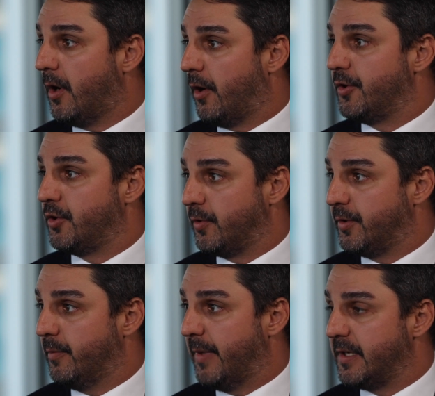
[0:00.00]
on a
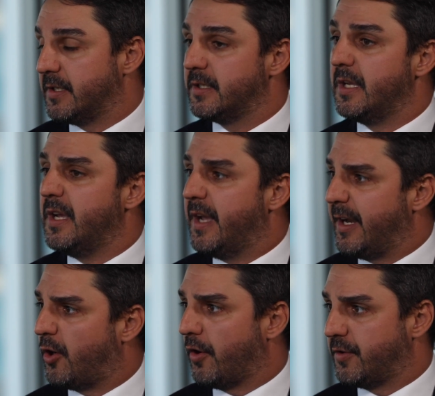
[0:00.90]
short-term basis,
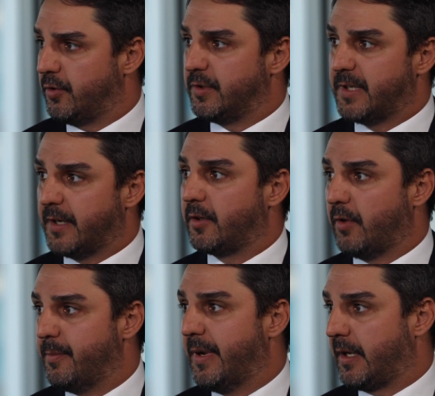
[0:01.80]
and costs should start to
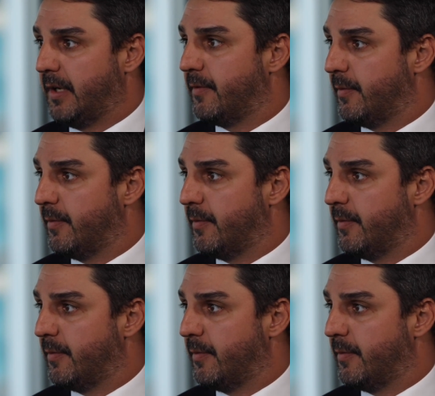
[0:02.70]
creep back in